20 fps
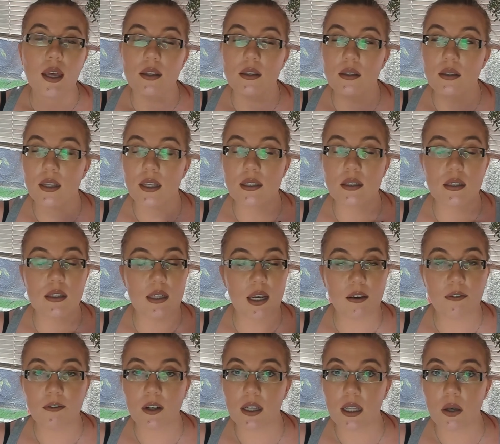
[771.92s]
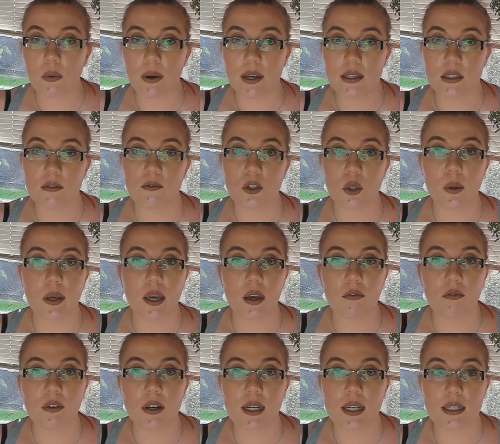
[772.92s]
there's definitely ways of doing it
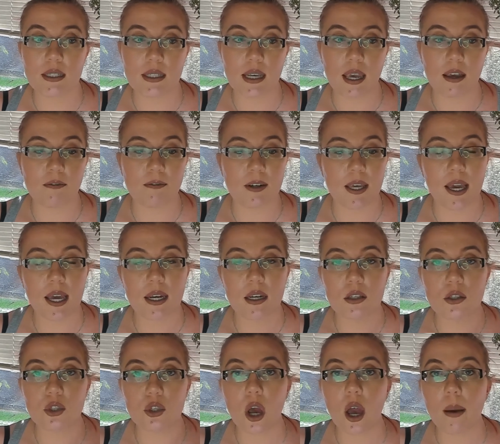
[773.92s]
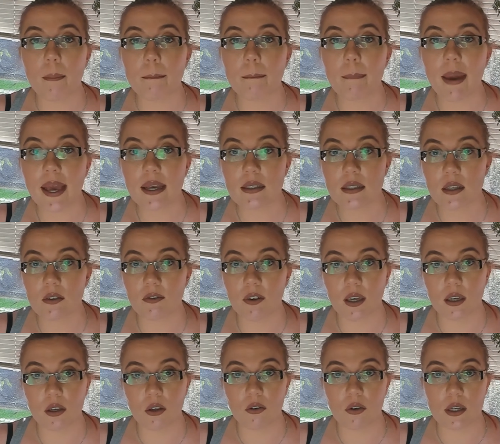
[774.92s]
really safely, and it's not a massive
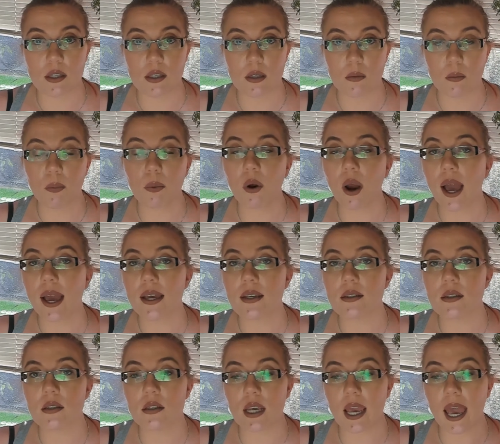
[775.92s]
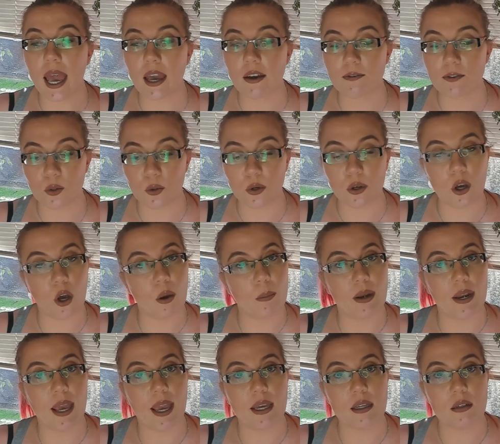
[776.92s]
increase in price to have to
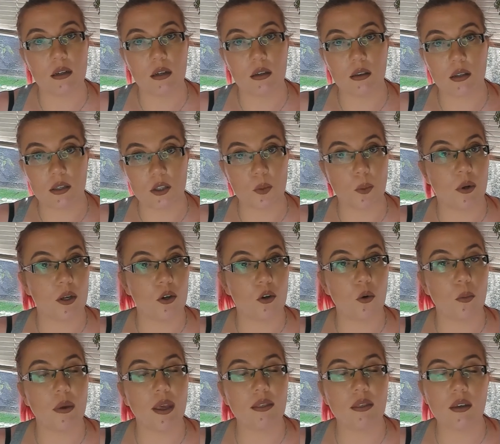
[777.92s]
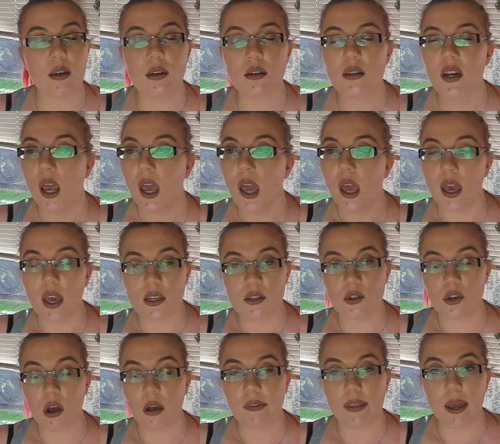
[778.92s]
accommodate the sprinkle method. It's
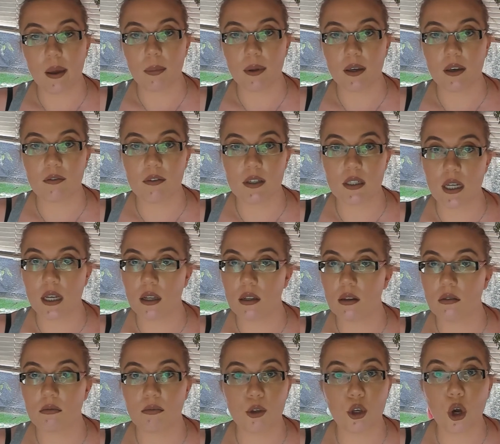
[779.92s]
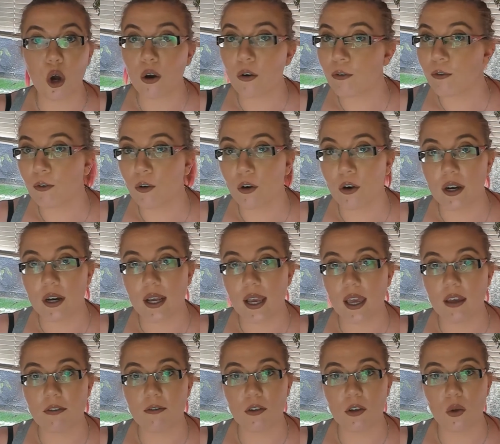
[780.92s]
not that big of a deal. Go for it
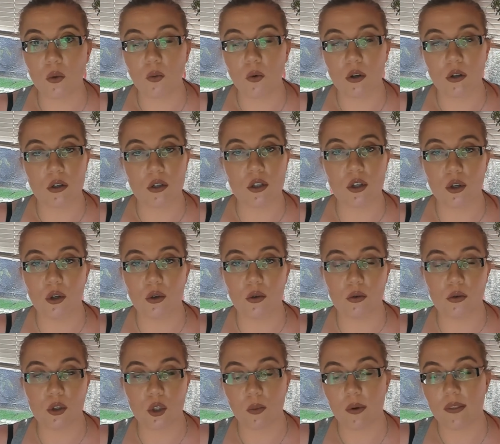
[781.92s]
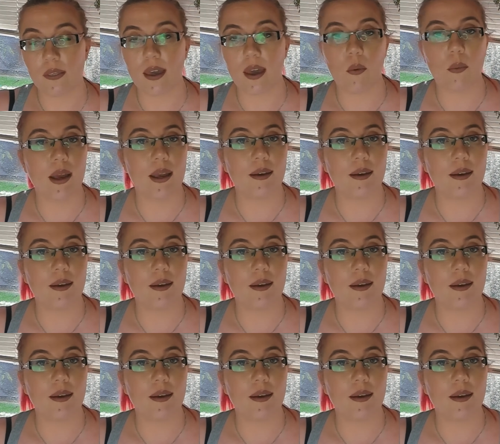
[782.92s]
if you want to do it that way.